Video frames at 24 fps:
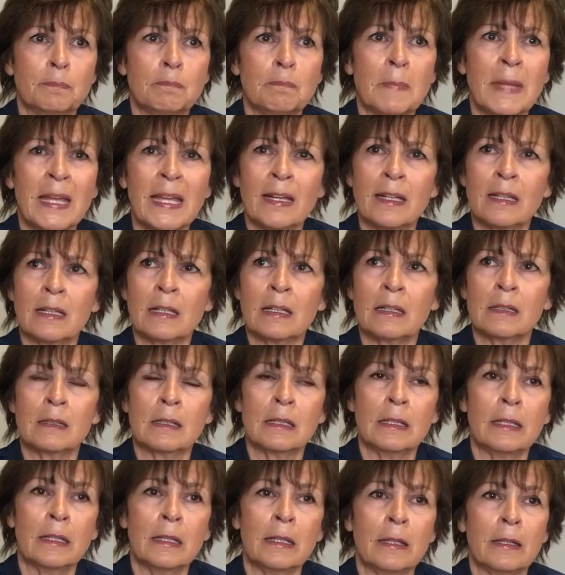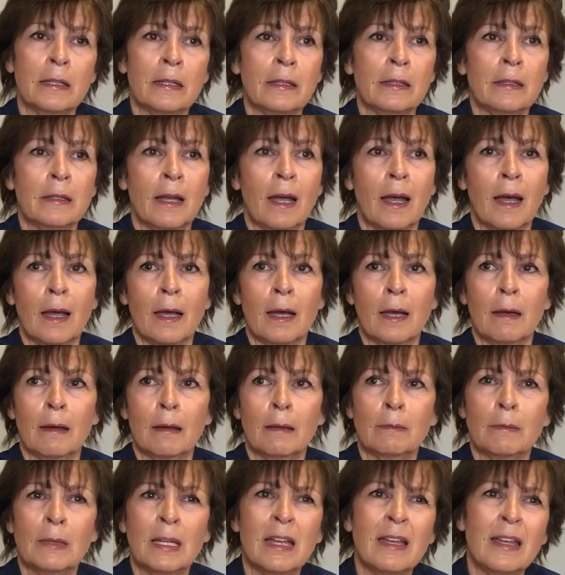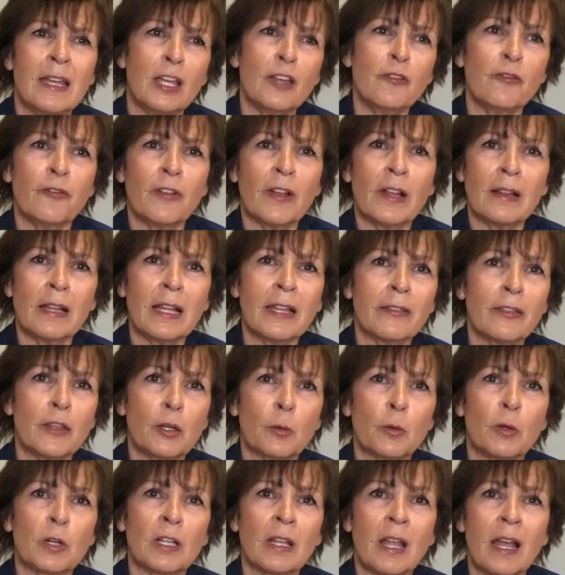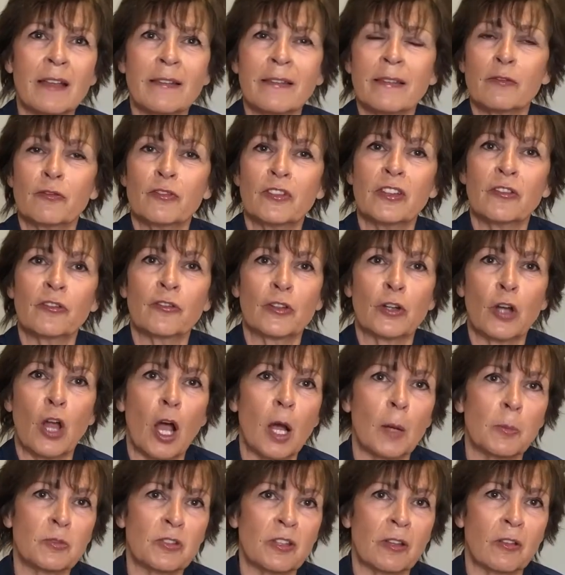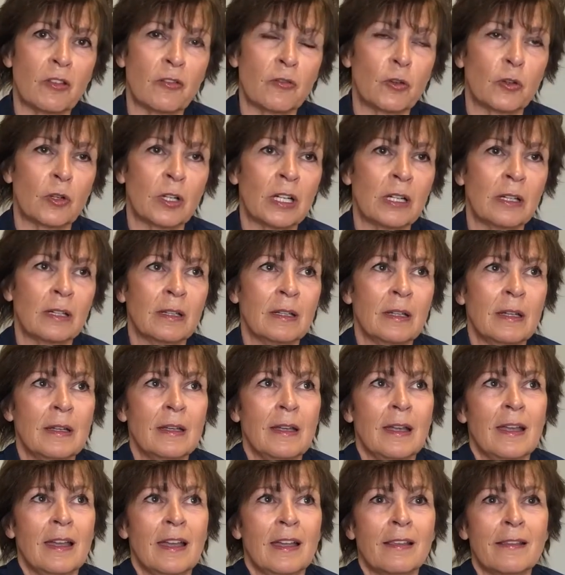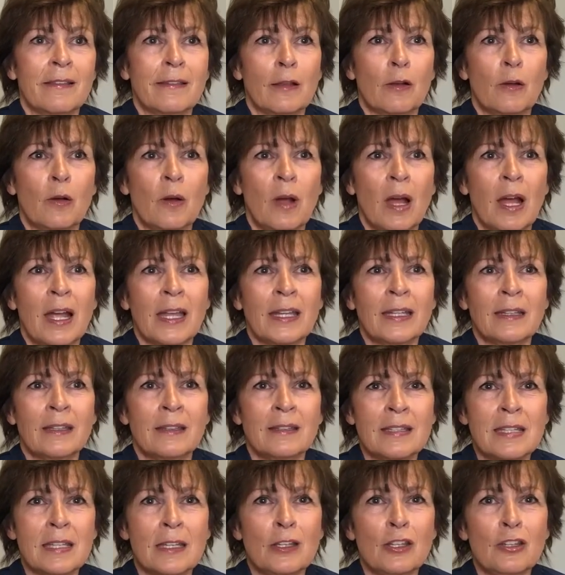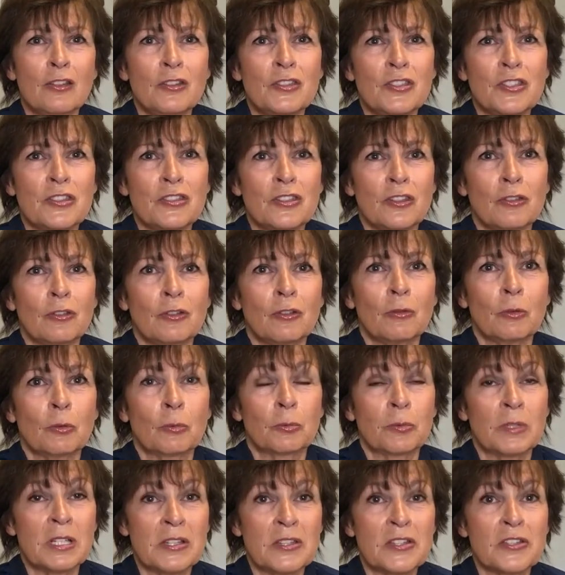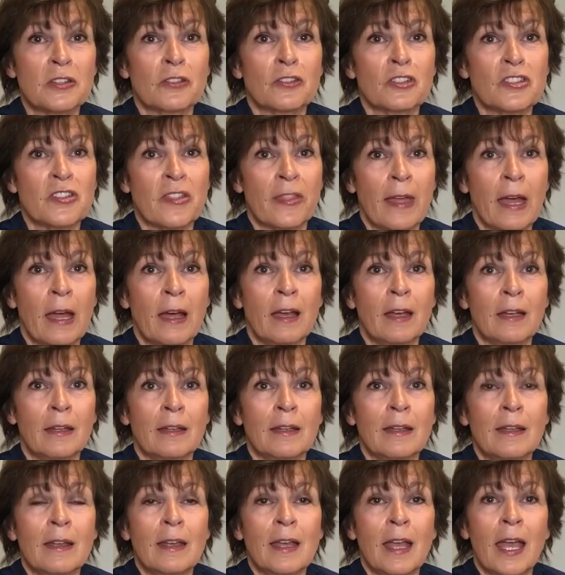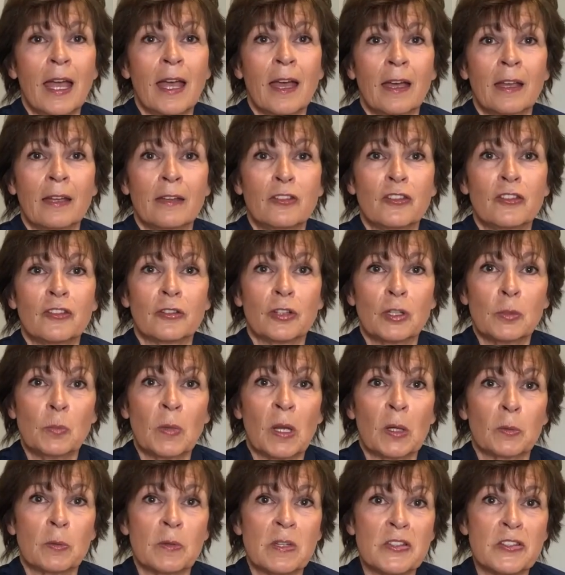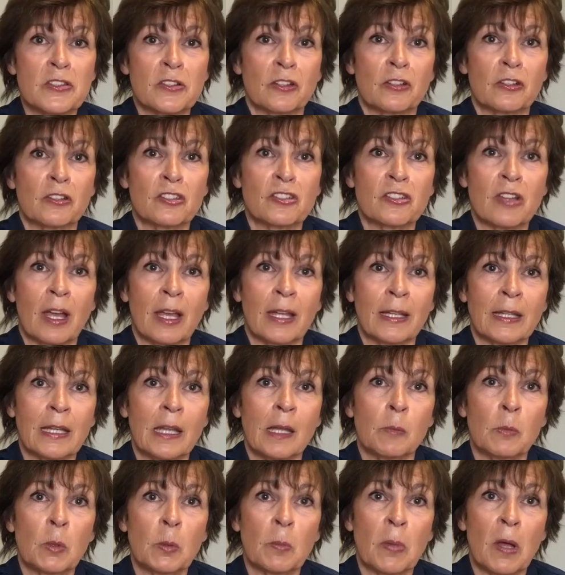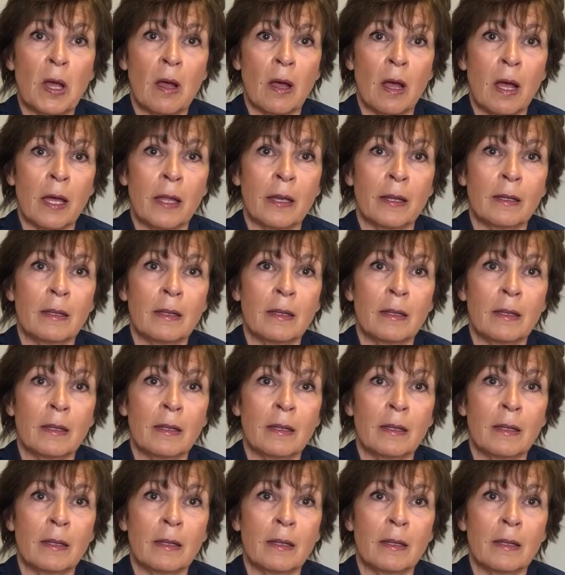medically. It felt like there were lots of different options for it. And so I continued to research that, and during my research I came upon